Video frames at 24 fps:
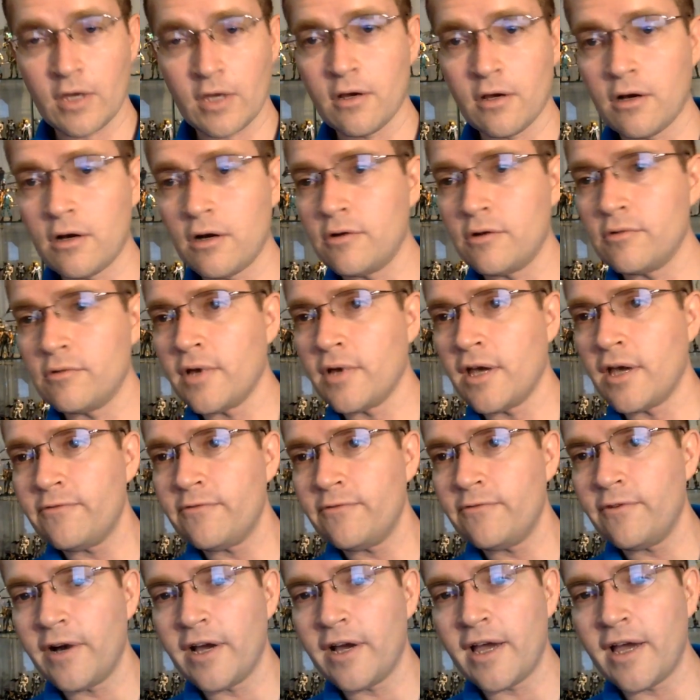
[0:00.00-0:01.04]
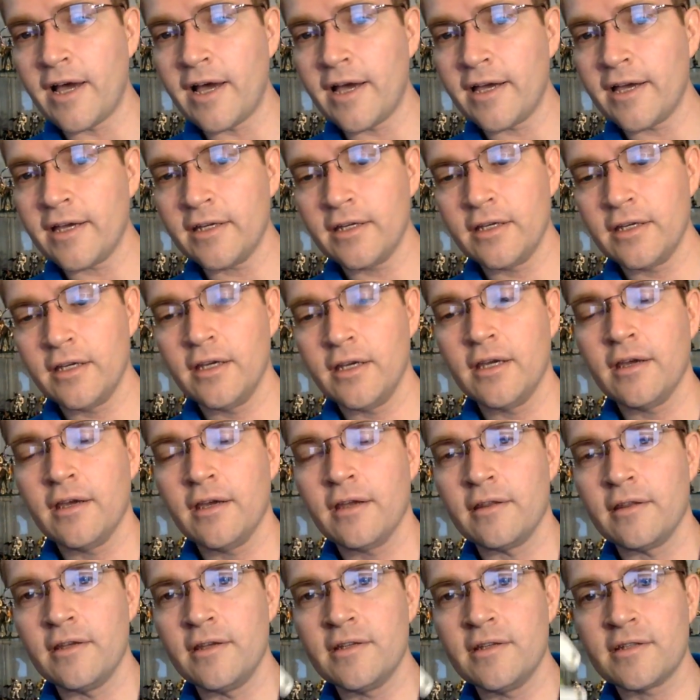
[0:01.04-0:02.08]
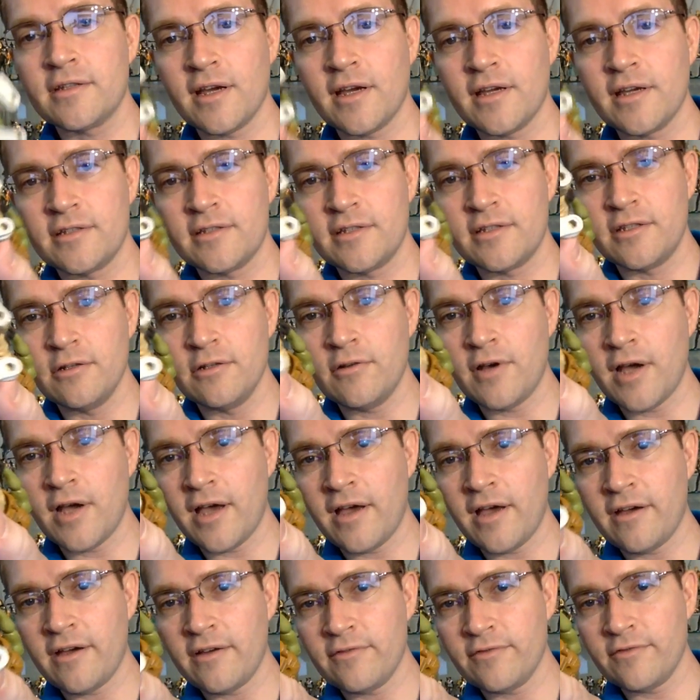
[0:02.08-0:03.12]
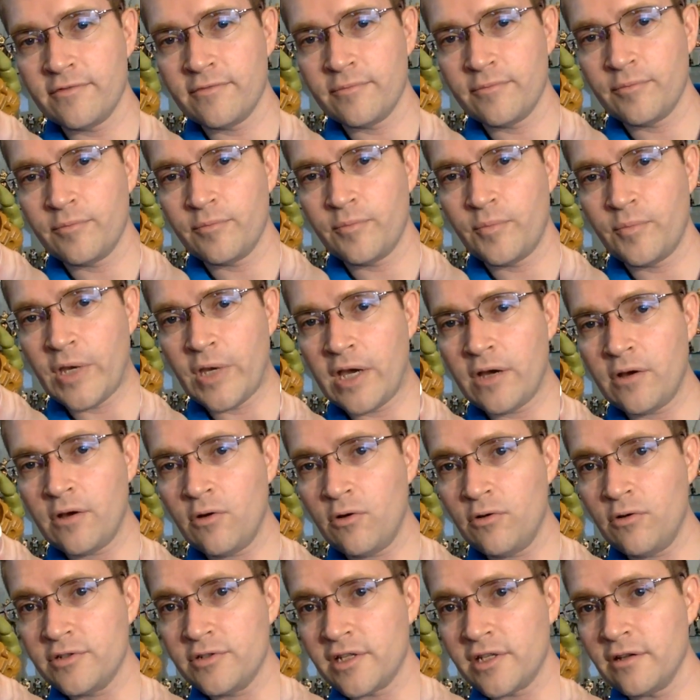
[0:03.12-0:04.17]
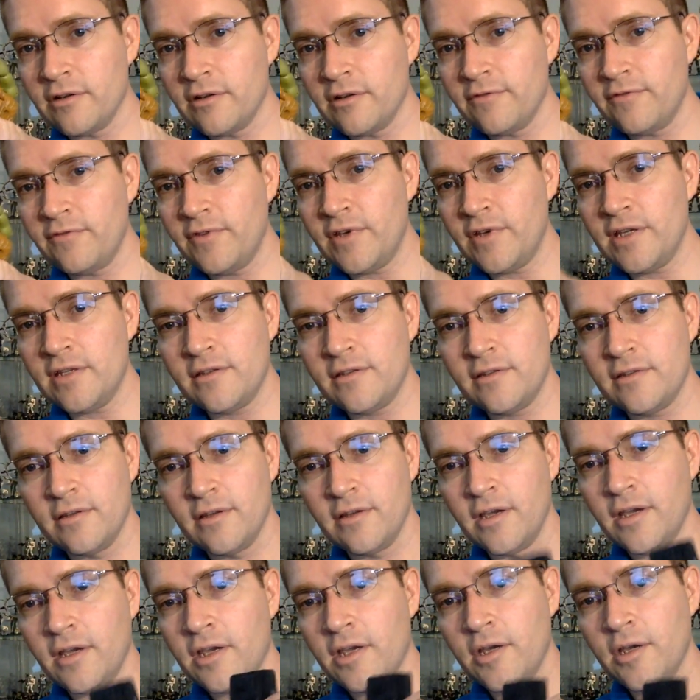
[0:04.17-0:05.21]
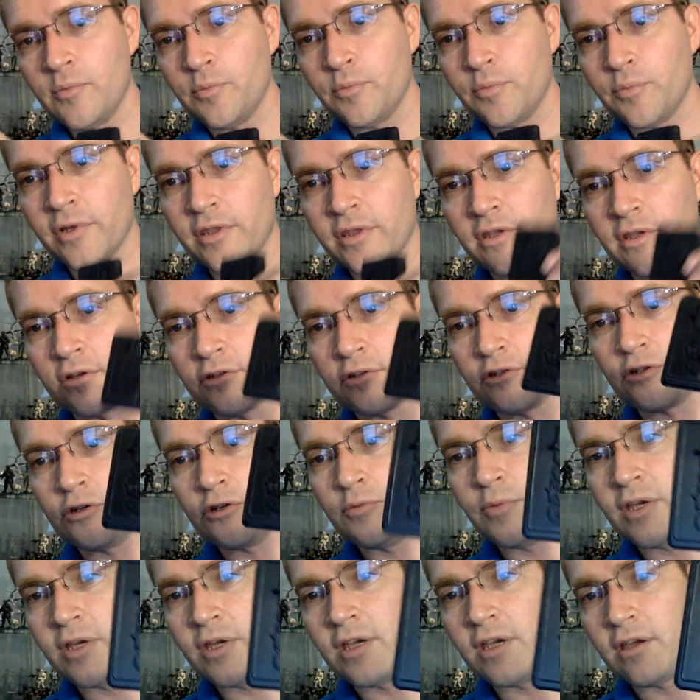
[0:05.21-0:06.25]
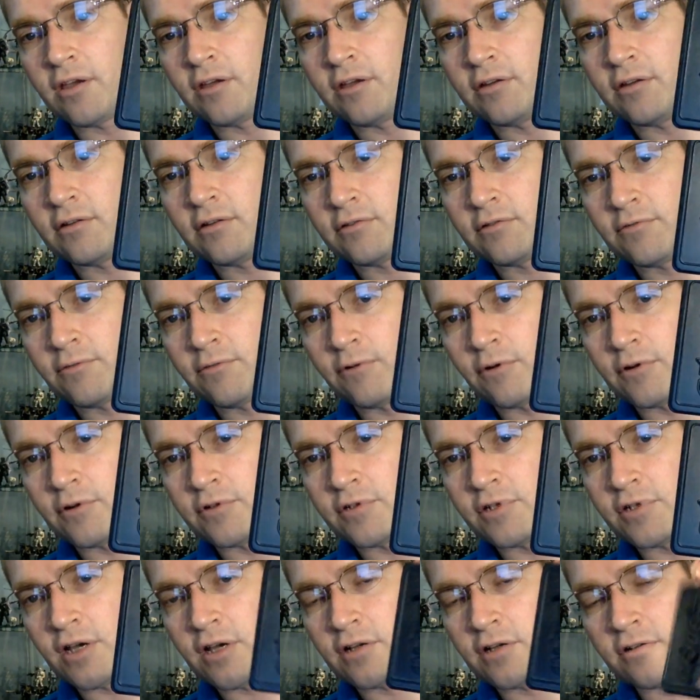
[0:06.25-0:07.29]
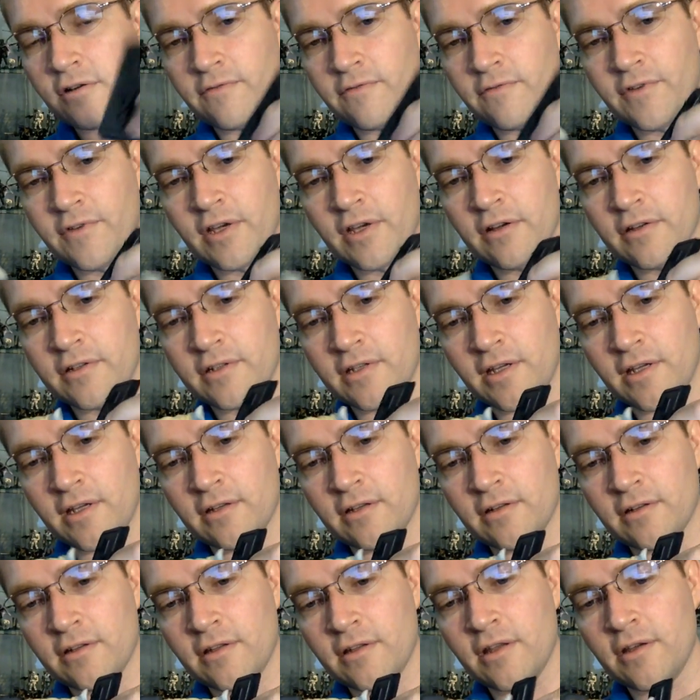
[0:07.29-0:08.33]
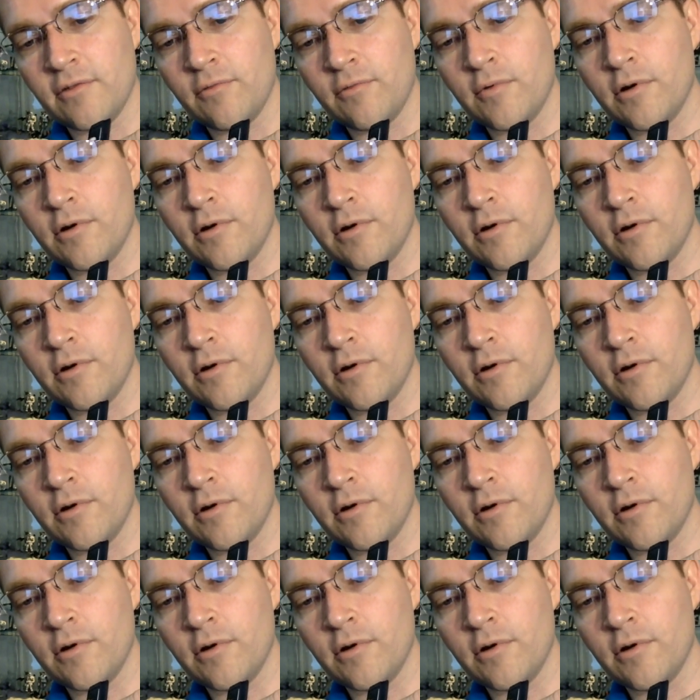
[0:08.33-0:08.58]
Oh, FYI, these guys do have peg holes in their feet, but they're too big for G.I. Joe figure stands. They